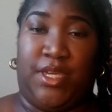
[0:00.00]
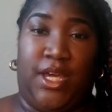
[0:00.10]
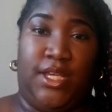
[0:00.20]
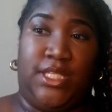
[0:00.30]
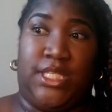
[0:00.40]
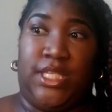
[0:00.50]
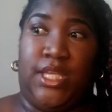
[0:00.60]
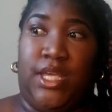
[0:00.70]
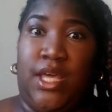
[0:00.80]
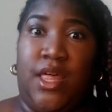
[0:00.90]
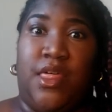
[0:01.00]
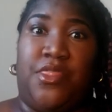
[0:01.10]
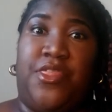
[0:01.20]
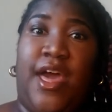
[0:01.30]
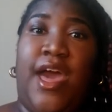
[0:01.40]
because
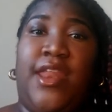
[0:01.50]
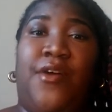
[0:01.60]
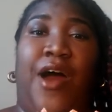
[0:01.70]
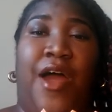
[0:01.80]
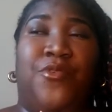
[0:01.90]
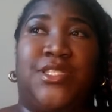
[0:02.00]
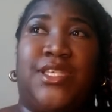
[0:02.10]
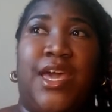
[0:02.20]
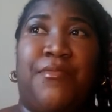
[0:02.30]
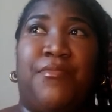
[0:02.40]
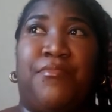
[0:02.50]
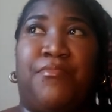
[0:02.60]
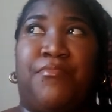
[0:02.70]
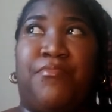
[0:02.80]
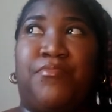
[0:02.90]
that I would say
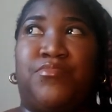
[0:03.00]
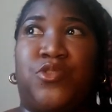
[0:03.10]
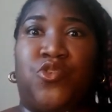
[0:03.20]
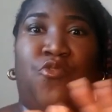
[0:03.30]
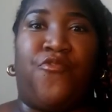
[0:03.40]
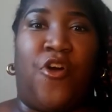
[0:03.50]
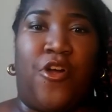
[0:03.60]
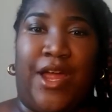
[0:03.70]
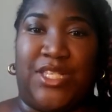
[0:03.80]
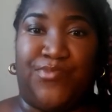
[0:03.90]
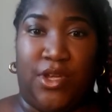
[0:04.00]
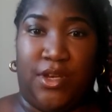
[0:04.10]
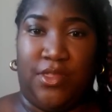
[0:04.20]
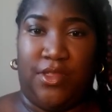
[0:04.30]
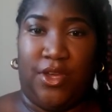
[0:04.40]
so far has
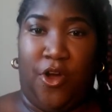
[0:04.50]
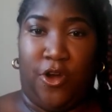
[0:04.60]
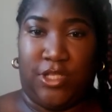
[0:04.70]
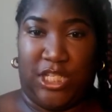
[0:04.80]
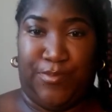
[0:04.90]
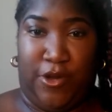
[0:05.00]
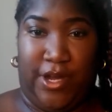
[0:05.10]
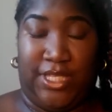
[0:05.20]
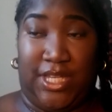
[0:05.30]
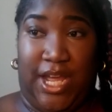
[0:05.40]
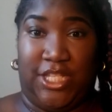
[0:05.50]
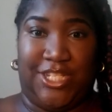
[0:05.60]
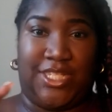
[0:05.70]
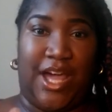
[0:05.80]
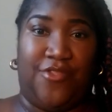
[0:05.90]
been the hardest experience, and I
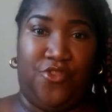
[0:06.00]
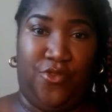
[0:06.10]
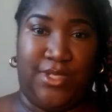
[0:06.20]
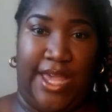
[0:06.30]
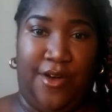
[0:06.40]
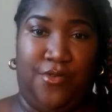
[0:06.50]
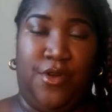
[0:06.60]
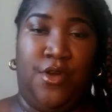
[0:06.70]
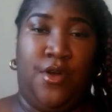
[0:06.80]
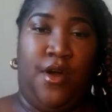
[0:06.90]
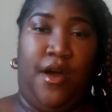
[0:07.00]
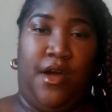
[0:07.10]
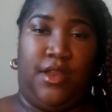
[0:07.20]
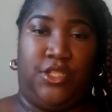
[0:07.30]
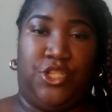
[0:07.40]
just got those out
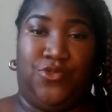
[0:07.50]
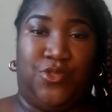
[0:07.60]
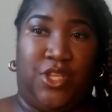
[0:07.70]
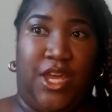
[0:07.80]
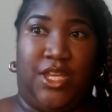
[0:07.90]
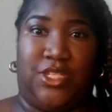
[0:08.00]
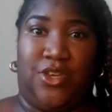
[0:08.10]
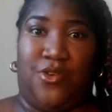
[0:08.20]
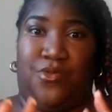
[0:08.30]
on Tuesday. So,